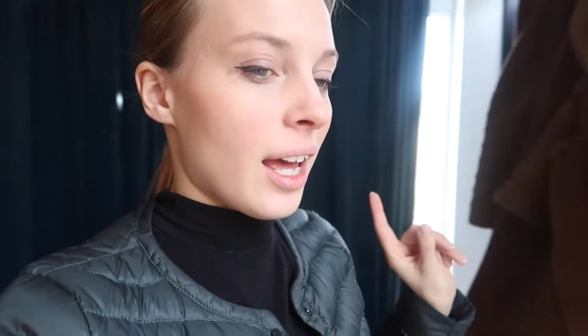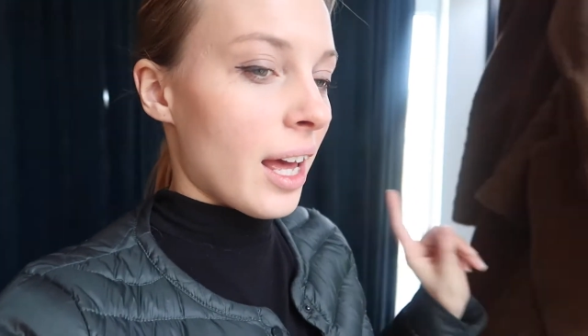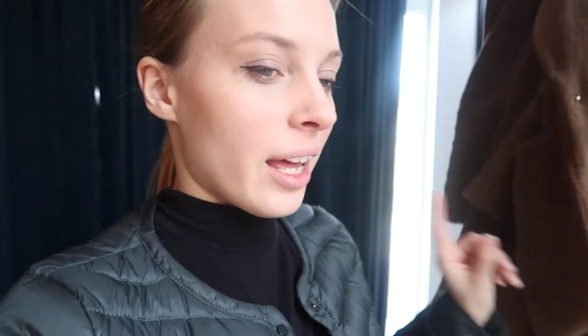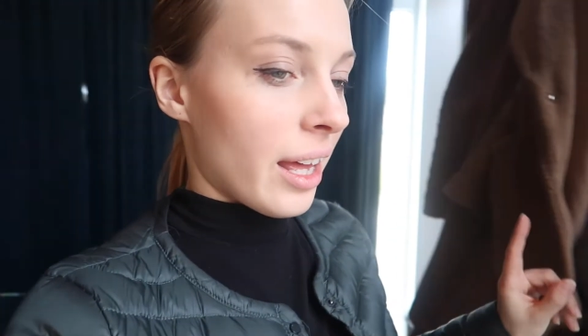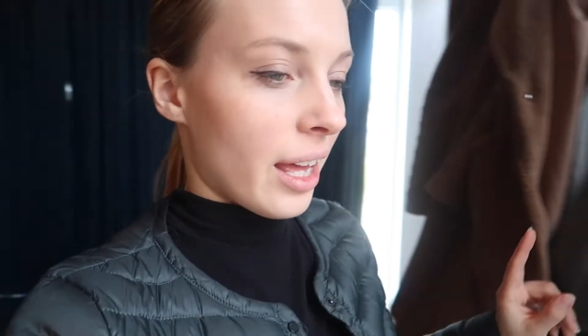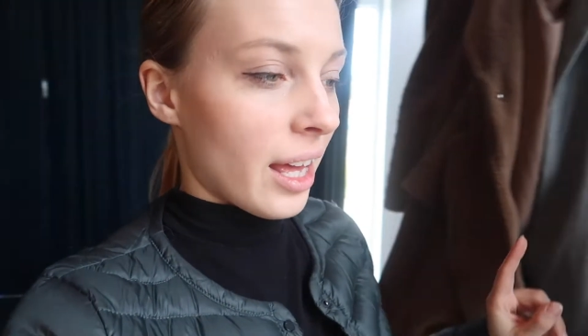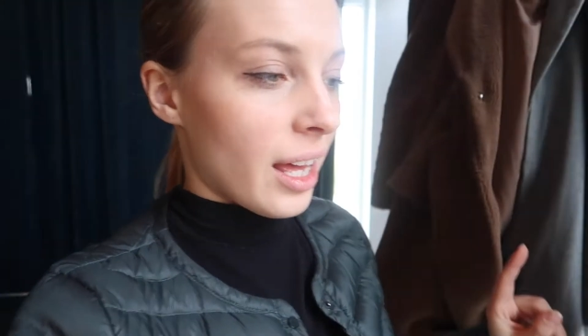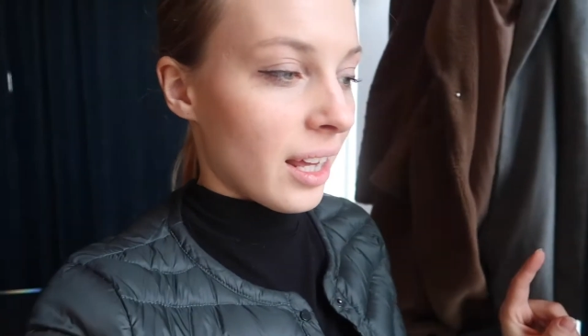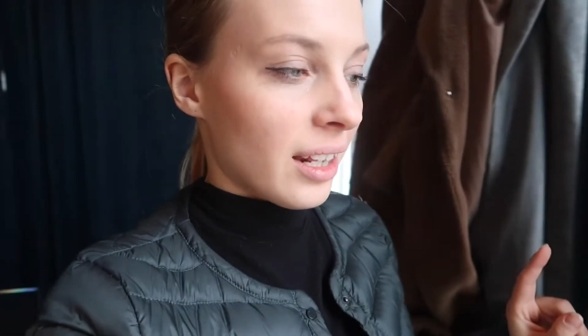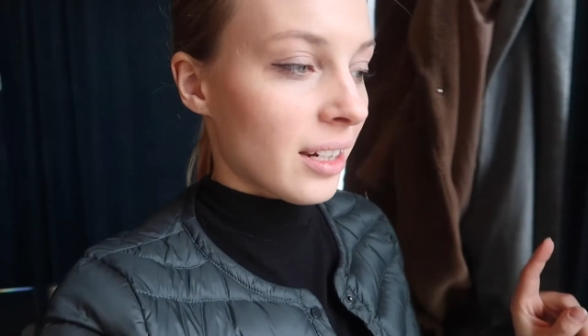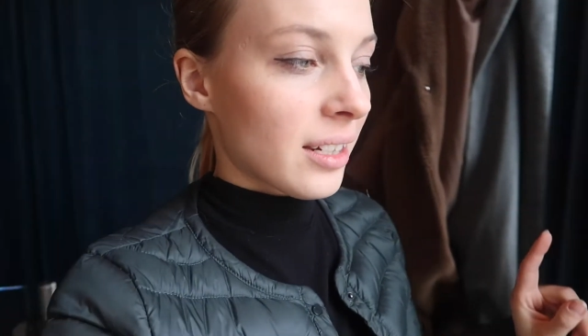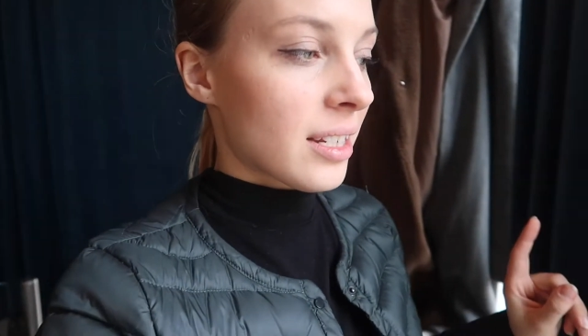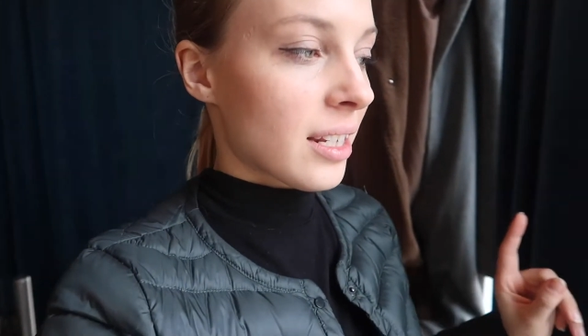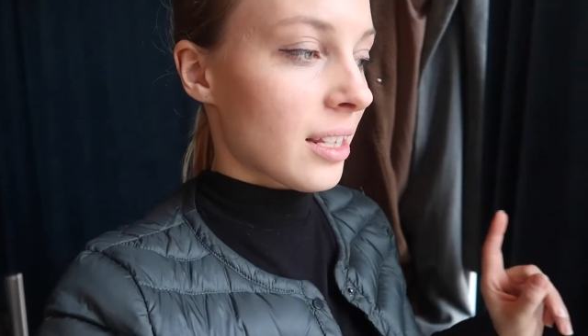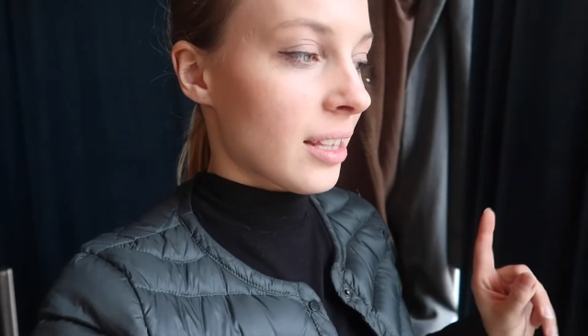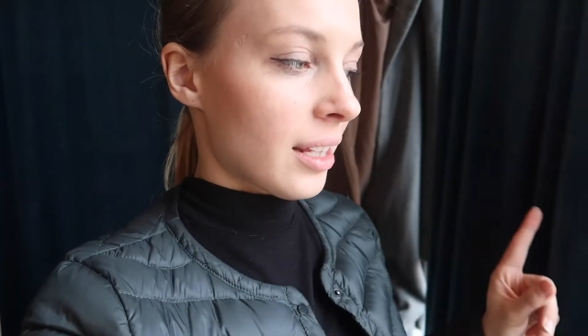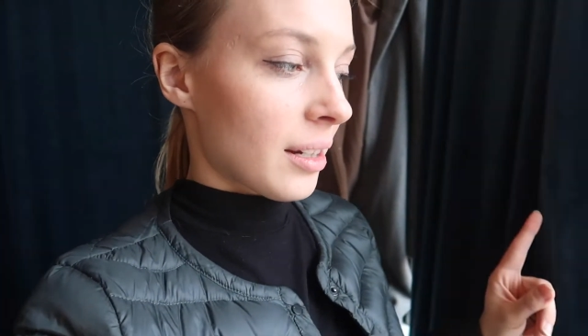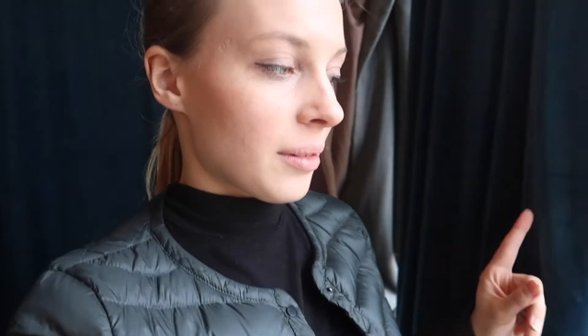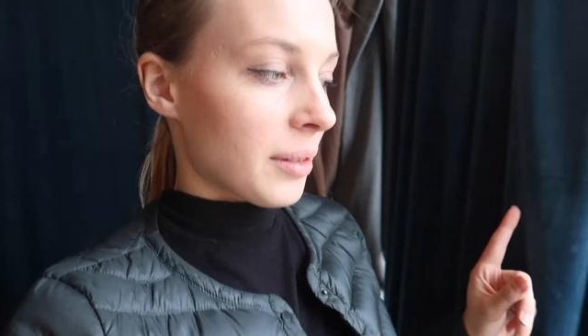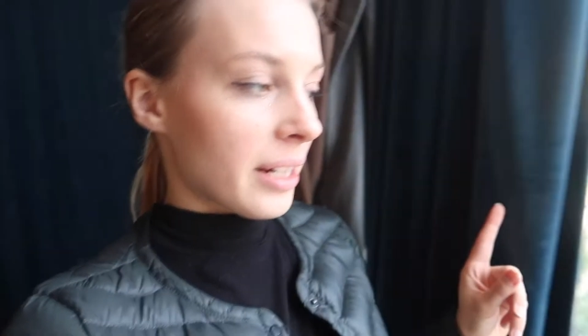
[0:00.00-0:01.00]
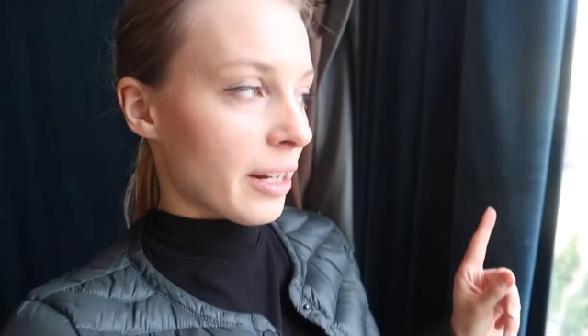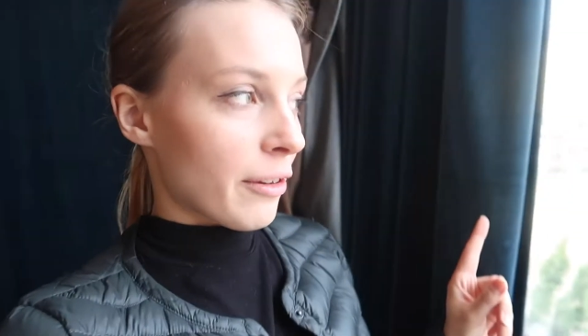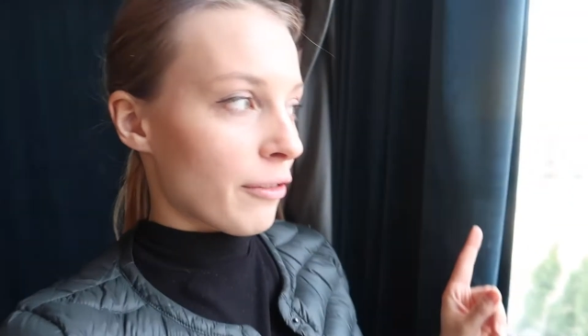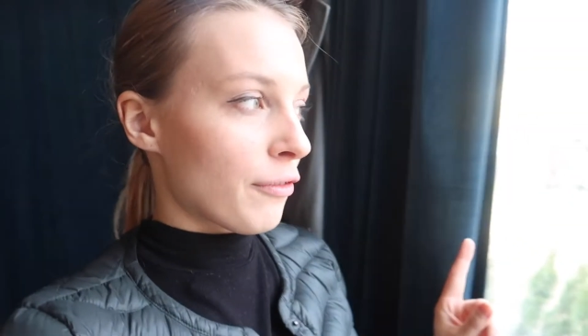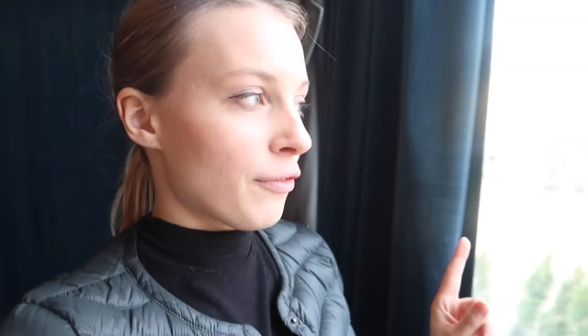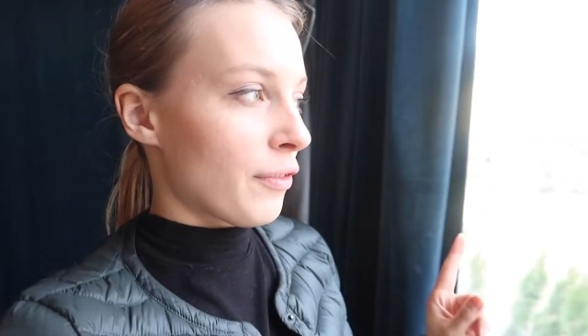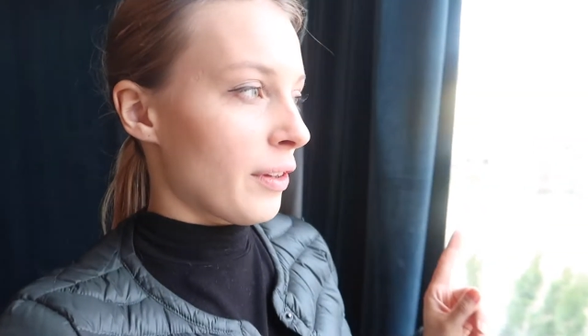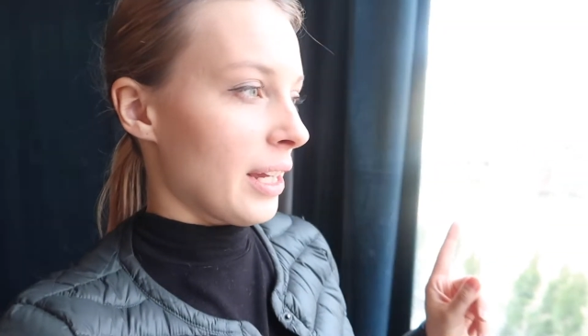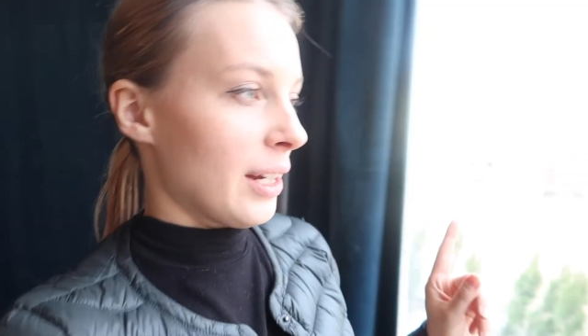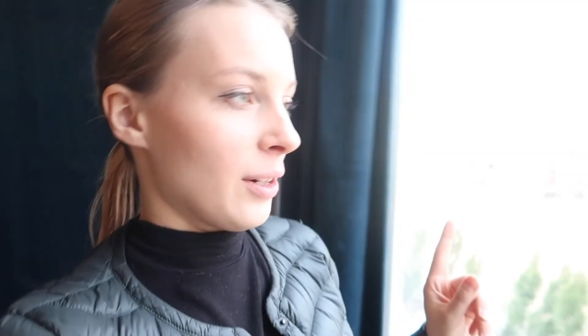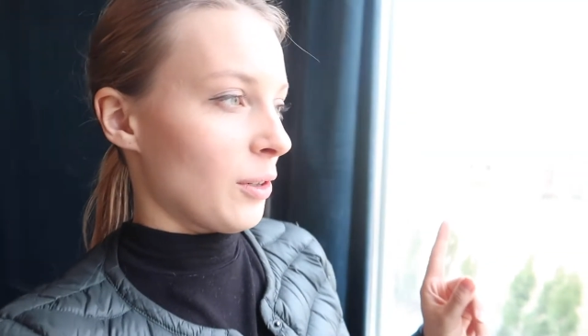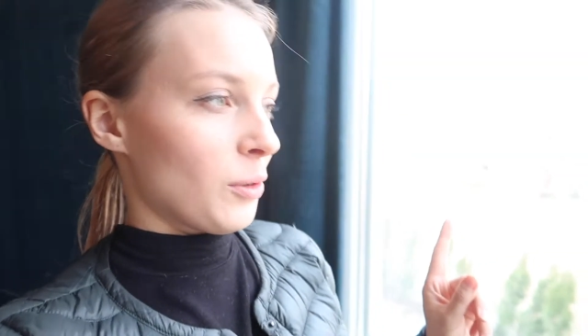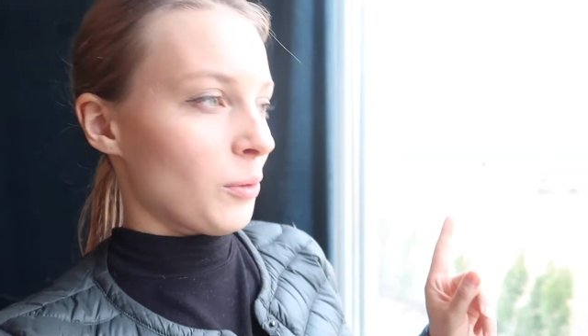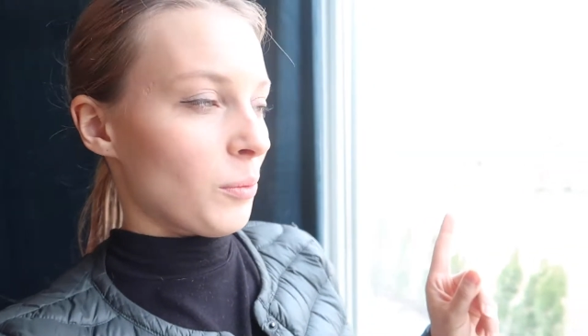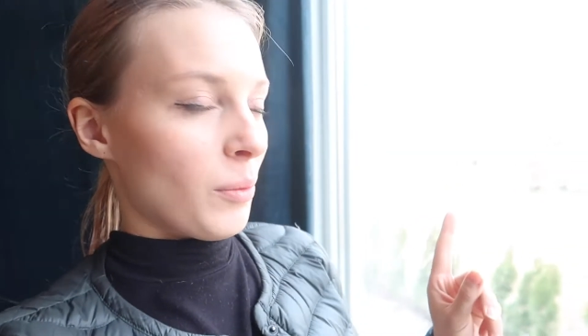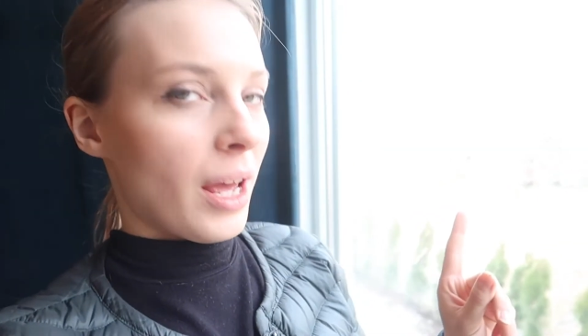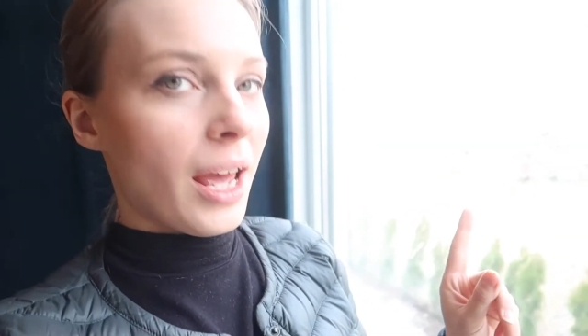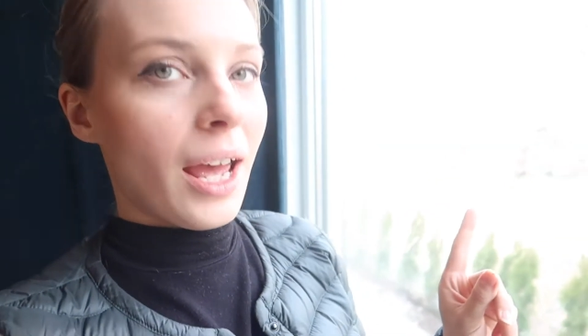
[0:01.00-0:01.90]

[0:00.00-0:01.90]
And then I'm gonna film